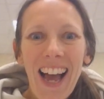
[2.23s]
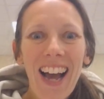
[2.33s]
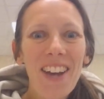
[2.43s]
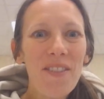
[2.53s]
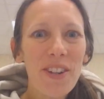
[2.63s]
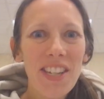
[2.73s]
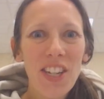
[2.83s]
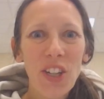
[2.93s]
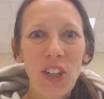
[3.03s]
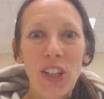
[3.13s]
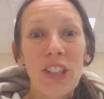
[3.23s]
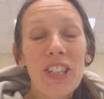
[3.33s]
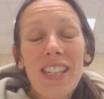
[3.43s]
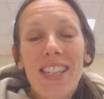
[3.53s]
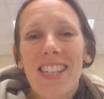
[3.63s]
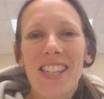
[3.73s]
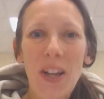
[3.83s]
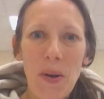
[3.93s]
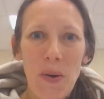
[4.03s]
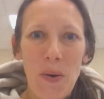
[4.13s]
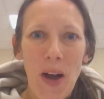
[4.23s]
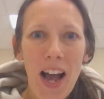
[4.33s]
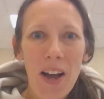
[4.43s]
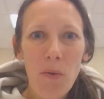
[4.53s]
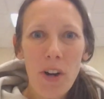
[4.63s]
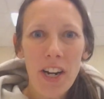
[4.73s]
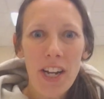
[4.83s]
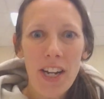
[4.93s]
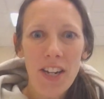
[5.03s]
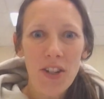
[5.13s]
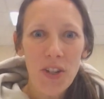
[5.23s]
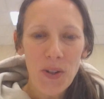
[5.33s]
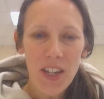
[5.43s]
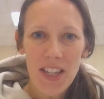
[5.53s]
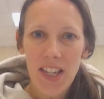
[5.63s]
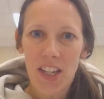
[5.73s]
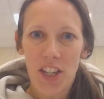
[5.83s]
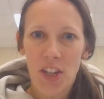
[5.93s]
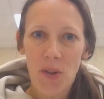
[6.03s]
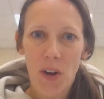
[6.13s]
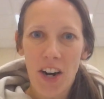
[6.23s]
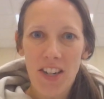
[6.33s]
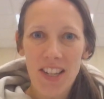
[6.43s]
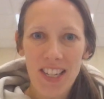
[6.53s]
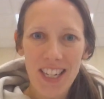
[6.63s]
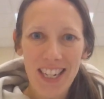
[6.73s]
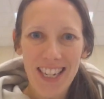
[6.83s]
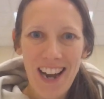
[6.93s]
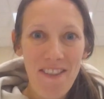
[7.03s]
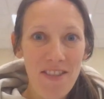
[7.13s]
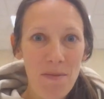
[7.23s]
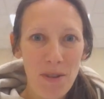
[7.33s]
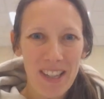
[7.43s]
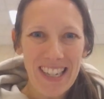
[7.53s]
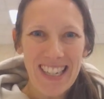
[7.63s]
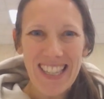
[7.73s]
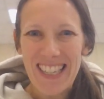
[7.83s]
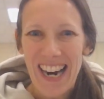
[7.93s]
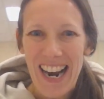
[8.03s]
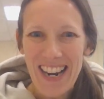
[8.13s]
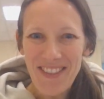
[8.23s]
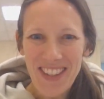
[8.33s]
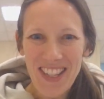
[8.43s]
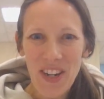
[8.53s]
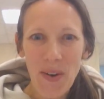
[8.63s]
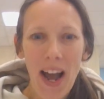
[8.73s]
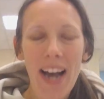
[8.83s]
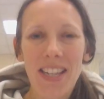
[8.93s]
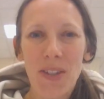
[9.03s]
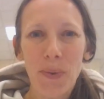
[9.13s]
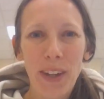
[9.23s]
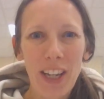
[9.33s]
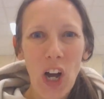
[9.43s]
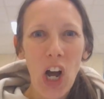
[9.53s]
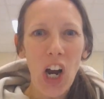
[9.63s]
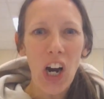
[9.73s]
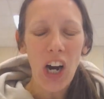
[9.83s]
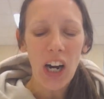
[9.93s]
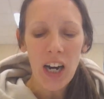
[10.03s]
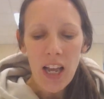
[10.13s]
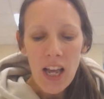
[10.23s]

Hi, boys and girls. So I wanted to continue our study of the music staff. So as we are